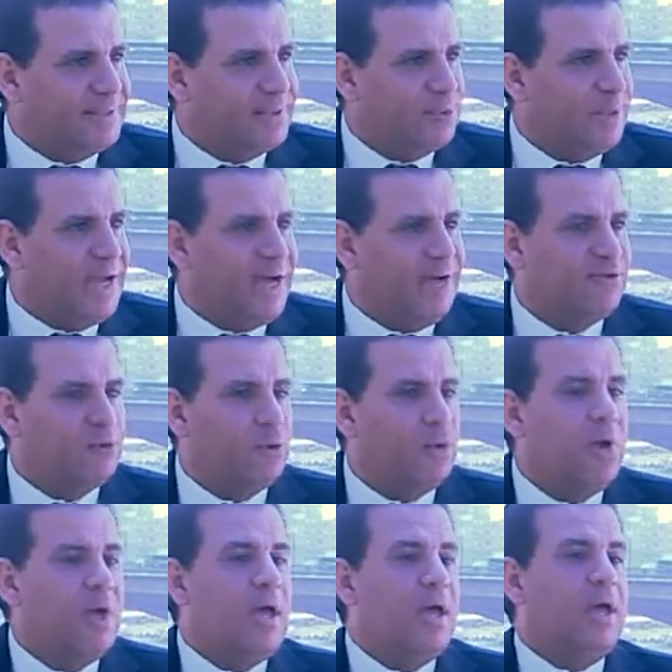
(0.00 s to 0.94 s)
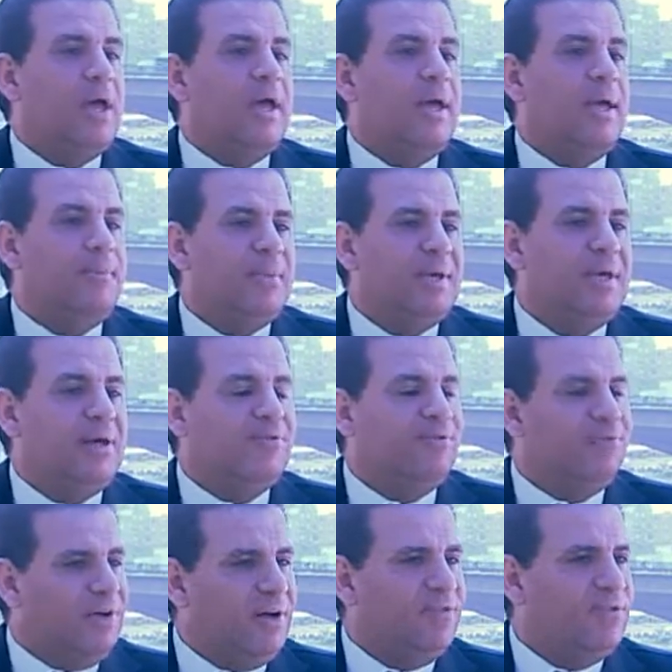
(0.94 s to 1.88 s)
We have to be
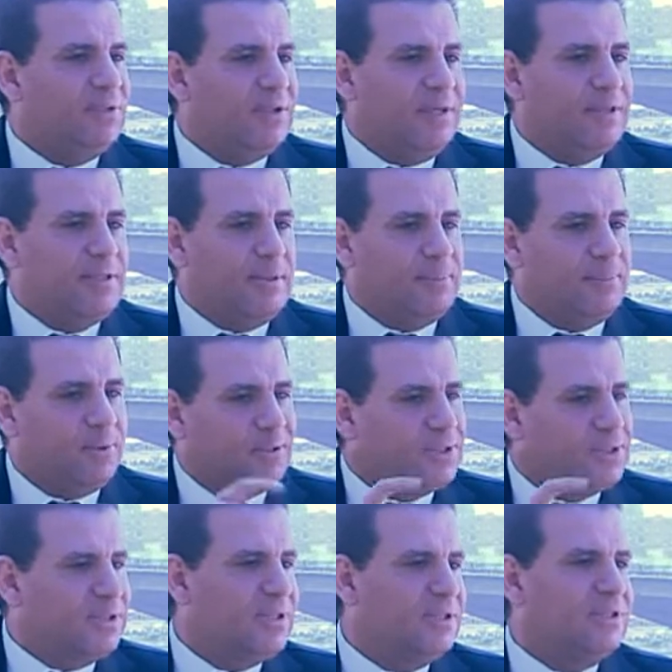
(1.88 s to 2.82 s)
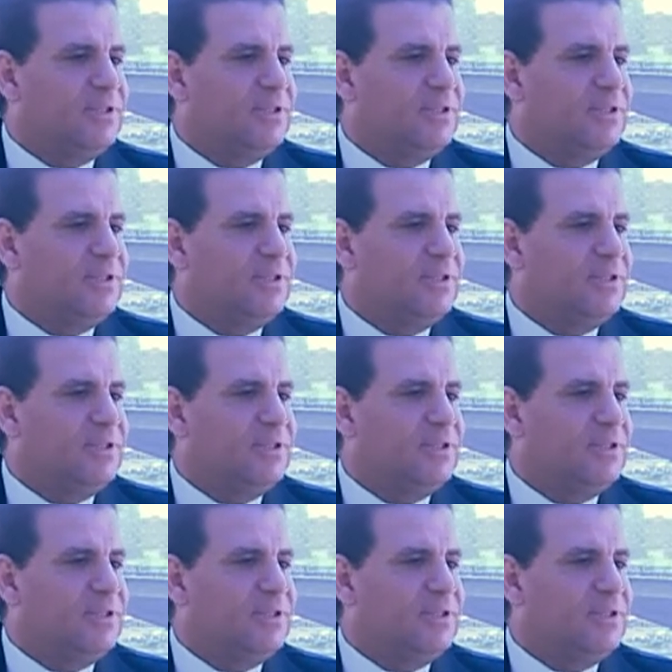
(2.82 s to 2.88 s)
involved in the processes